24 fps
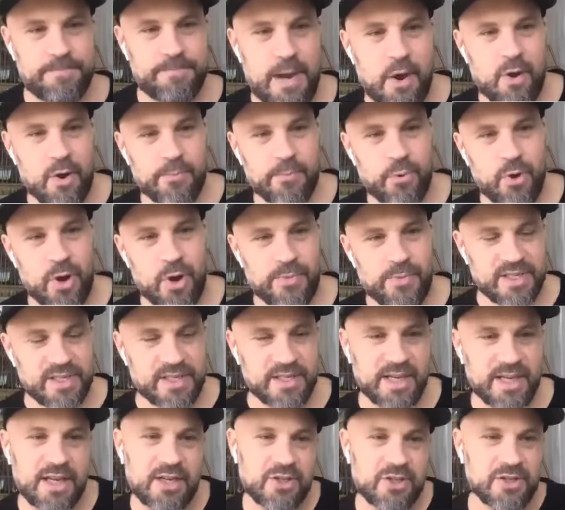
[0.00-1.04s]
powerpoint
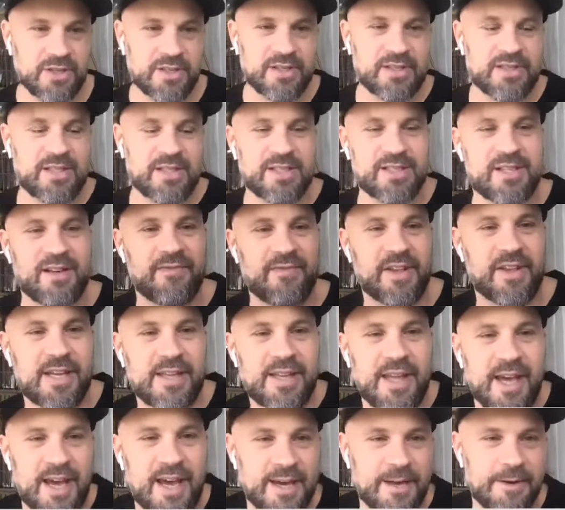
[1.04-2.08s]
presentations and stuff
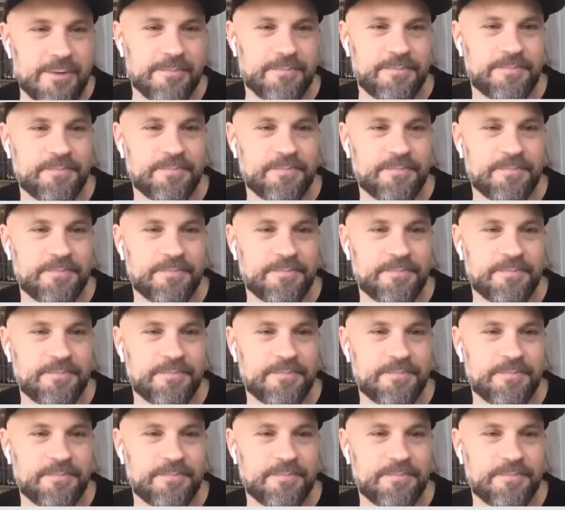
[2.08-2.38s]
like that